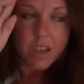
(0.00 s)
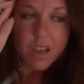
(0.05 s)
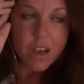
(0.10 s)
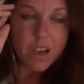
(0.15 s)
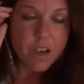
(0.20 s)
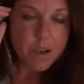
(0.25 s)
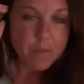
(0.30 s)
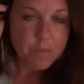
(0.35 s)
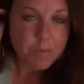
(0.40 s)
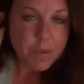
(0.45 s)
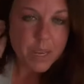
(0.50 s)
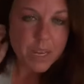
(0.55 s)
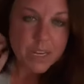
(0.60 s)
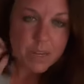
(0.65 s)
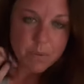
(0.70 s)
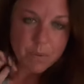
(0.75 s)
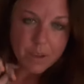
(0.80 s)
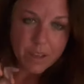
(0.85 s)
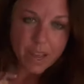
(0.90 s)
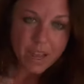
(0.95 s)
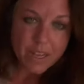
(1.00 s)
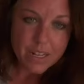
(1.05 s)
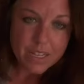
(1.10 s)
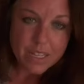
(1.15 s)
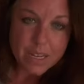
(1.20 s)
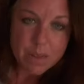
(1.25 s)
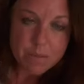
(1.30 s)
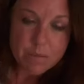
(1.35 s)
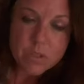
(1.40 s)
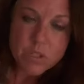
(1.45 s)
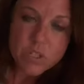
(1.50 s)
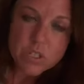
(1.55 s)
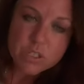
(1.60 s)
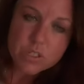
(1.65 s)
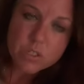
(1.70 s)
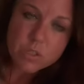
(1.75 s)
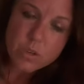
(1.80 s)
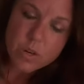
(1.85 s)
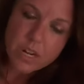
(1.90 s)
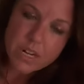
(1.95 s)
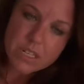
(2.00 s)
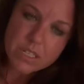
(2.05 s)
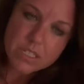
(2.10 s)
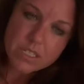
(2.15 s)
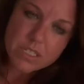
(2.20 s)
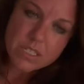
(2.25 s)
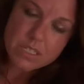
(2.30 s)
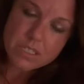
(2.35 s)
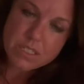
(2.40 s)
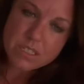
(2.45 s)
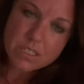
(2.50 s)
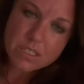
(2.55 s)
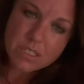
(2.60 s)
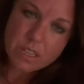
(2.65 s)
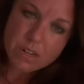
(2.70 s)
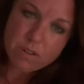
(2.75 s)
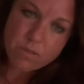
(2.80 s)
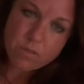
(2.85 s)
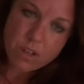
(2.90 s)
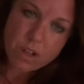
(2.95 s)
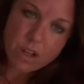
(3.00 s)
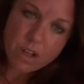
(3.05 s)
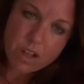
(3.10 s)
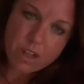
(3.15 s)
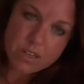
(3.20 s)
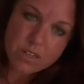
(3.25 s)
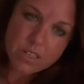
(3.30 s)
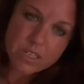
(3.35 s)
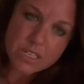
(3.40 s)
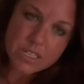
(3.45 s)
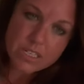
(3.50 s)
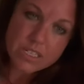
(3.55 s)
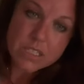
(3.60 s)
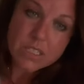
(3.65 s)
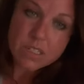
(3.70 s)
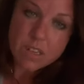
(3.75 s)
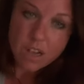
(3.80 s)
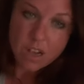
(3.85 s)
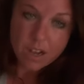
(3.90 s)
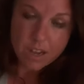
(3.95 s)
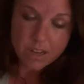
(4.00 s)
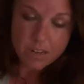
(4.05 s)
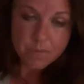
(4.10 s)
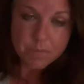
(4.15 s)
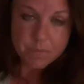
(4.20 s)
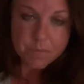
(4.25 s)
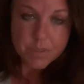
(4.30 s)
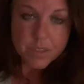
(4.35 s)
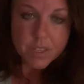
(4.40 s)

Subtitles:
But anyway, I claim that Jesus Christ is the Son of God. He's God.